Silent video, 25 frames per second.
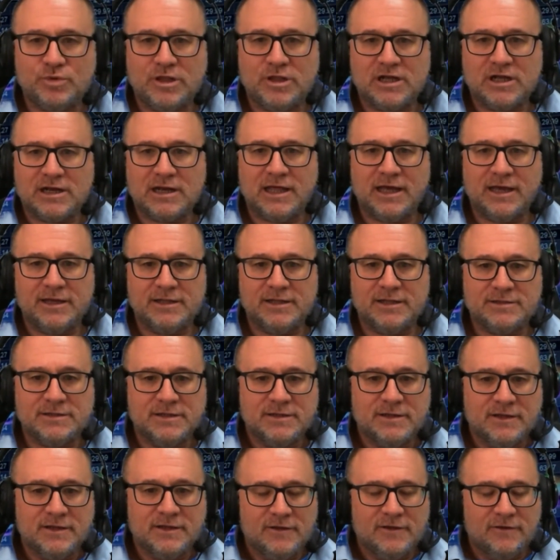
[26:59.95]
with a client,
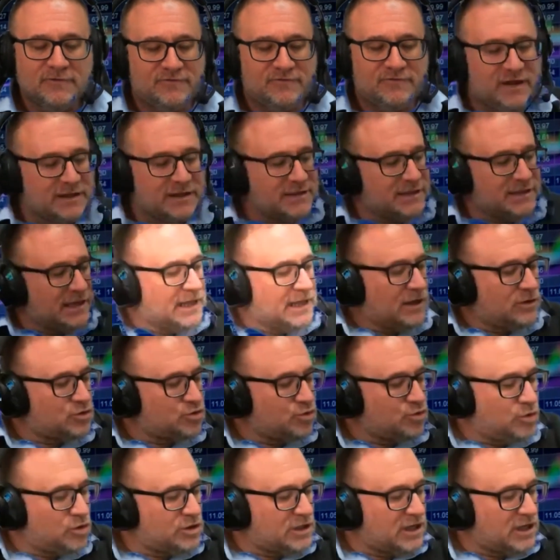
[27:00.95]
finding
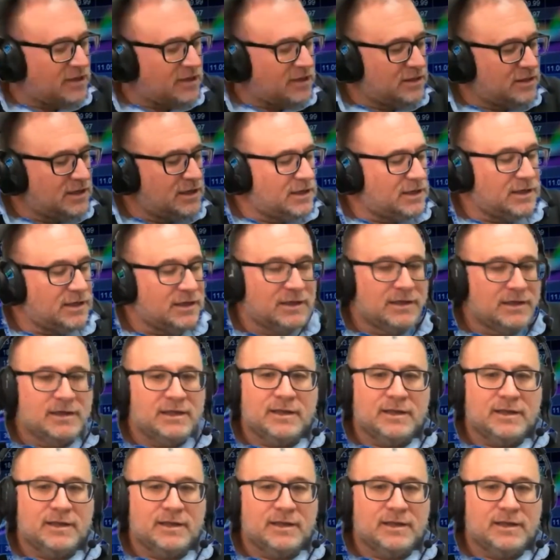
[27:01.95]
out what are the